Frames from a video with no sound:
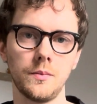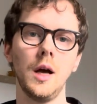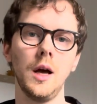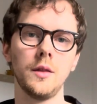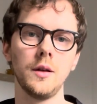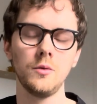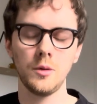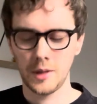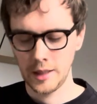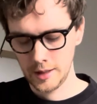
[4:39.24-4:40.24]
And then we
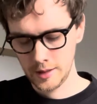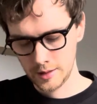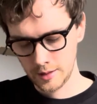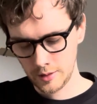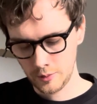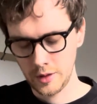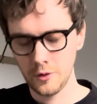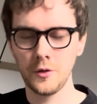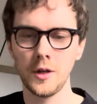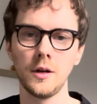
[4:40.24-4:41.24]
place the ring
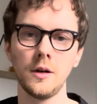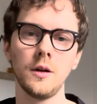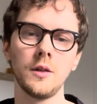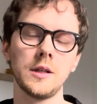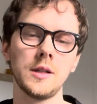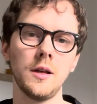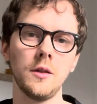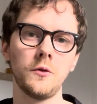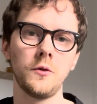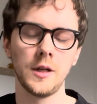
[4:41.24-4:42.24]
finger on the 10th
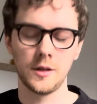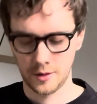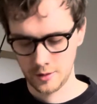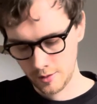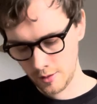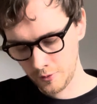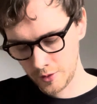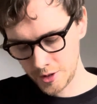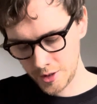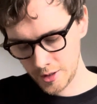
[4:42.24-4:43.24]
fret of the
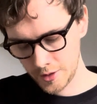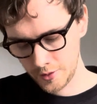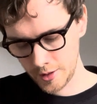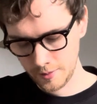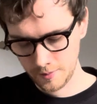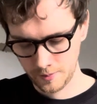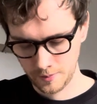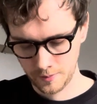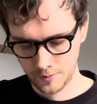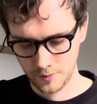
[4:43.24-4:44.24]
G string
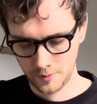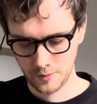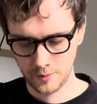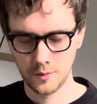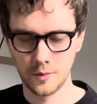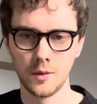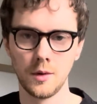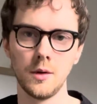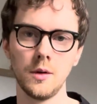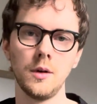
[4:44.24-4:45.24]

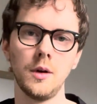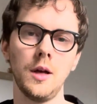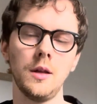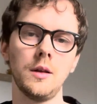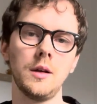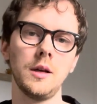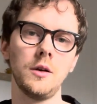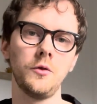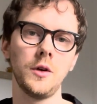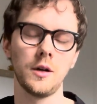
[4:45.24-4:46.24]
and the little
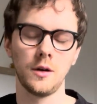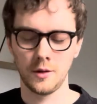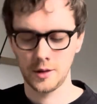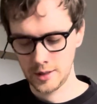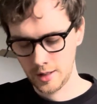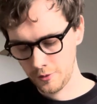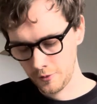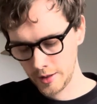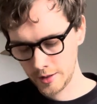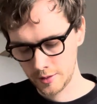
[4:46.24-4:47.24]
finger on the 10th
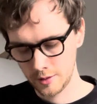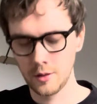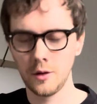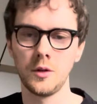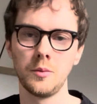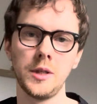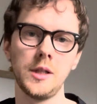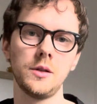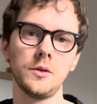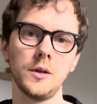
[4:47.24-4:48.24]
fret of the B
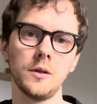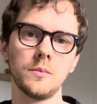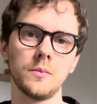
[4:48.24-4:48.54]
string.